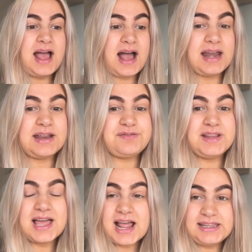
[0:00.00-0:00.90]
And I feel
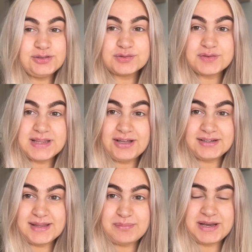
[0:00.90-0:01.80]
like I looked really good
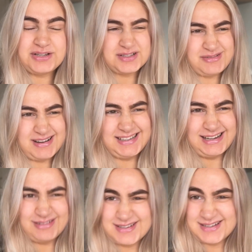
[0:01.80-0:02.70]
in them pictures. Granted, I
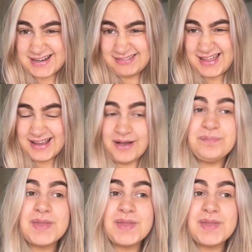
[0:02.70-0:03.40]
was a stone lighter,